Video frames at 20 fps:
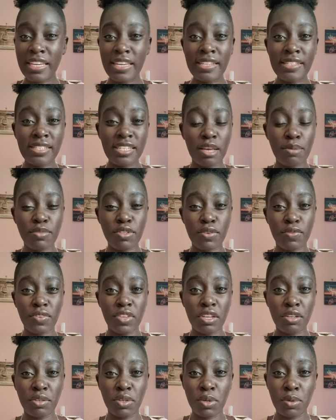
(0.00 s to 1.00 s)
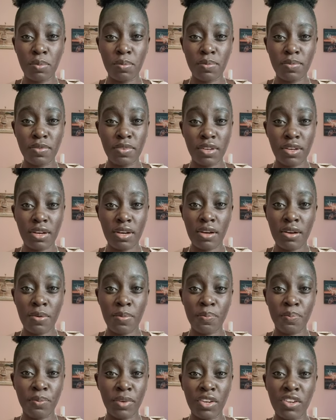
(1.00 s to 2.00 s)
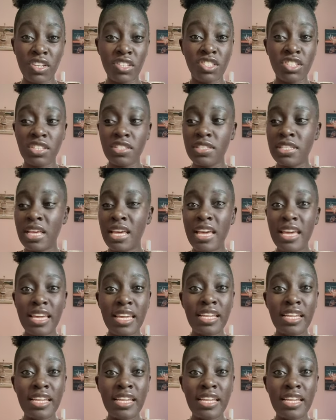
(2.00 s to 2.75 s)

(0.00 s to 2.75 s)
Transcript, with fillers: in terms of kingdom um, marriages,